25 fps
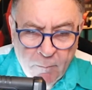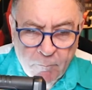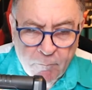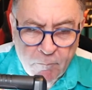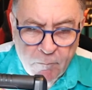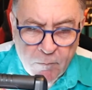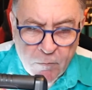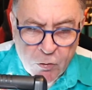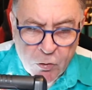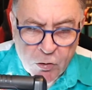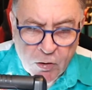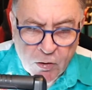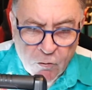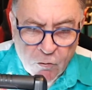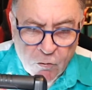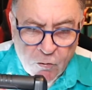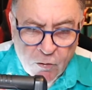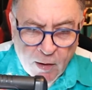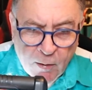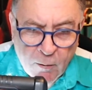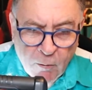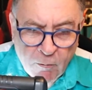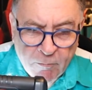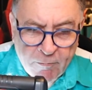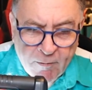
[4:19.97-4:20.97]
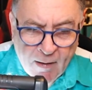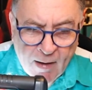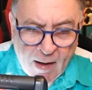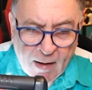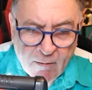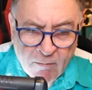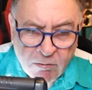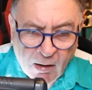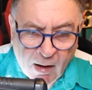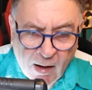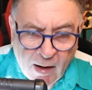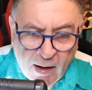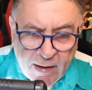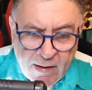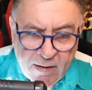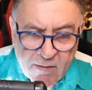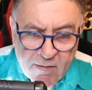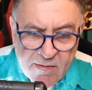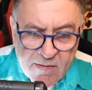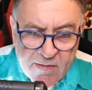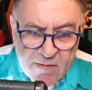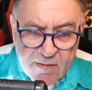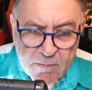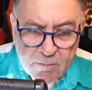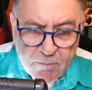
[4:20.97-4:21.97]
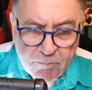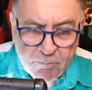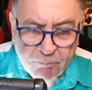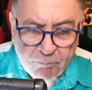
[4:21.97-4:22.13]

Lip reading: which you can see, with 5 lights.